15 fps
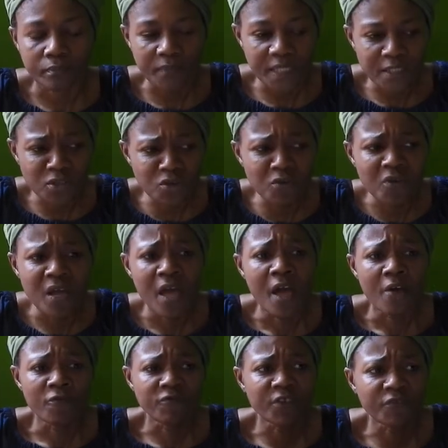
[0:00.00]
So
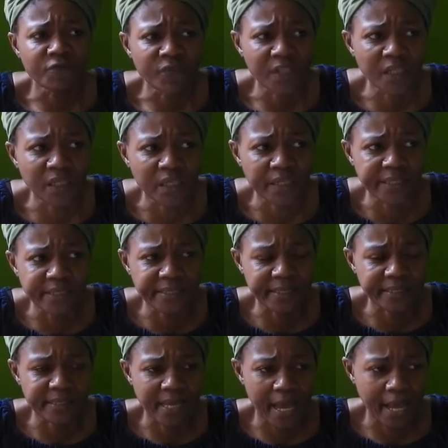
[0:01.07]
50 is
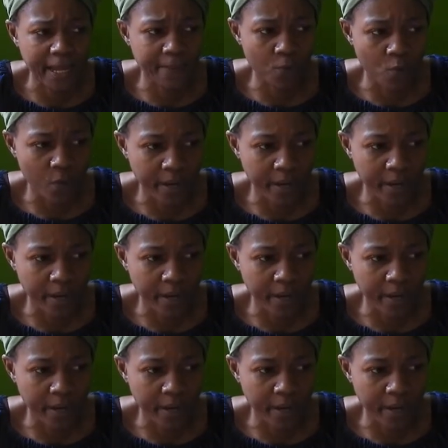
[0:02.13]
a time